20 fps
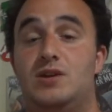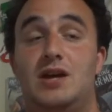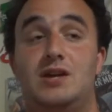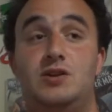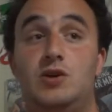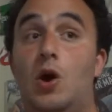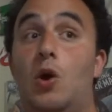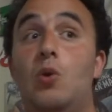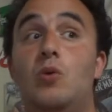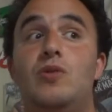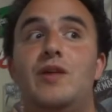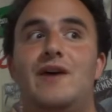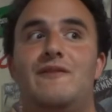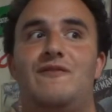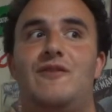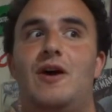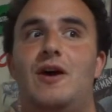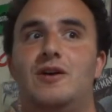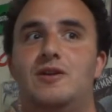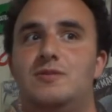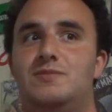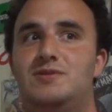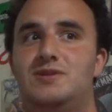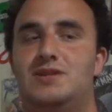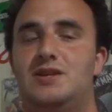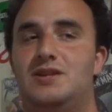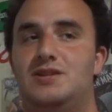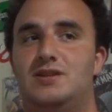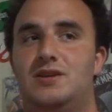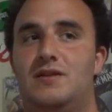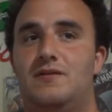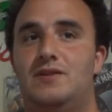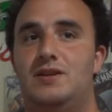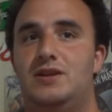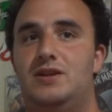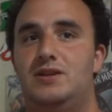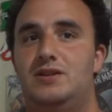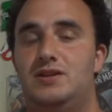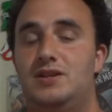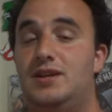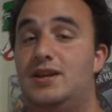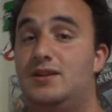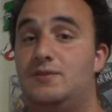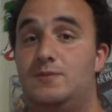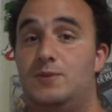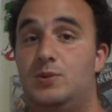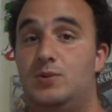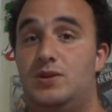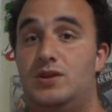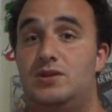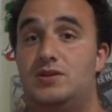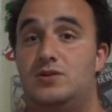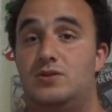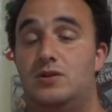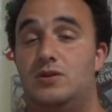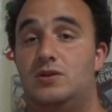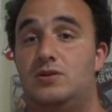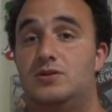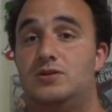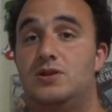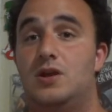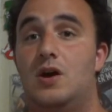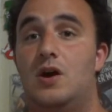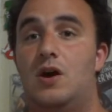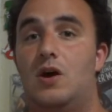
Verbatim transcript: I know that Volume 6 of the Teenage Mutant Ninja Turtles